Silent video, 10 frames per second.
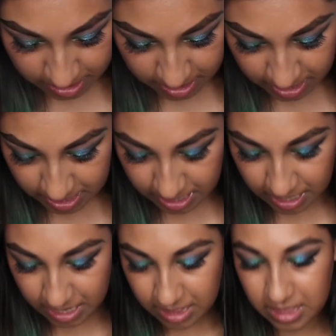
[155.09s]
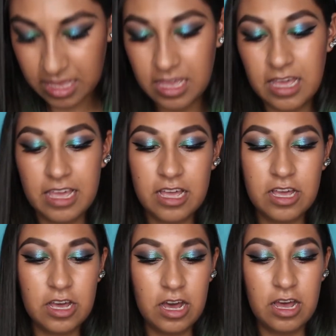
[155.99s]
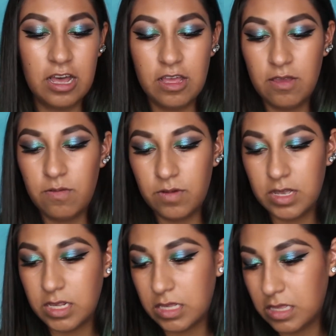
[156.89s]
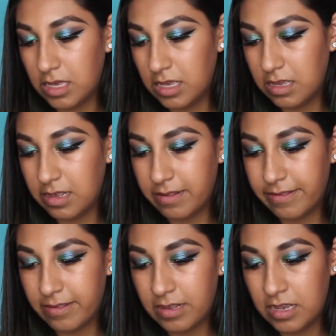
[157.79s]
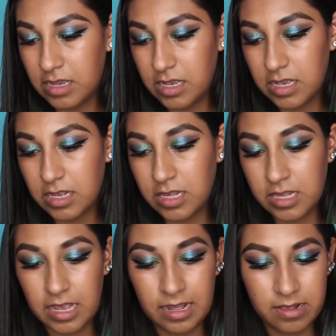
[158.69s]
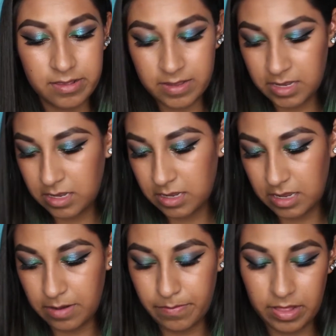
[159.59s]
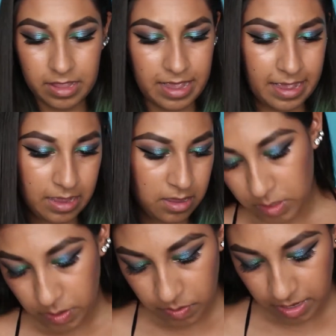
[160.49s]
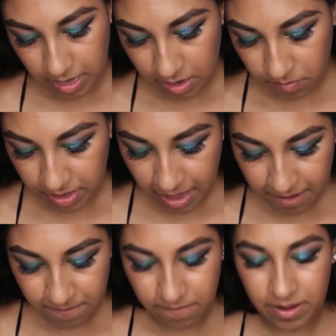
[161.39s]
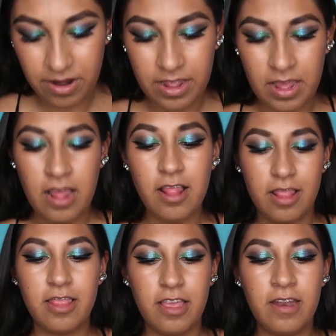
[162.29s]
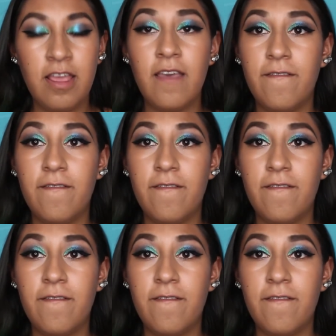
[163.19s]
The second thing I got was this set in black. So again, we have very thin